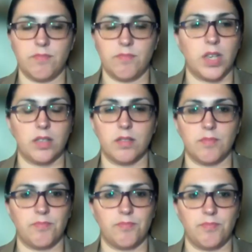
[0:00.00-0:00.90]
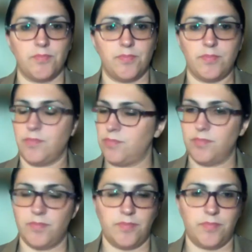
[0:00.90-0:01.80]
you have a family,
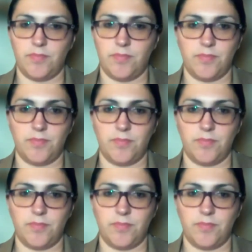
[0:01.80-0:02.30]
the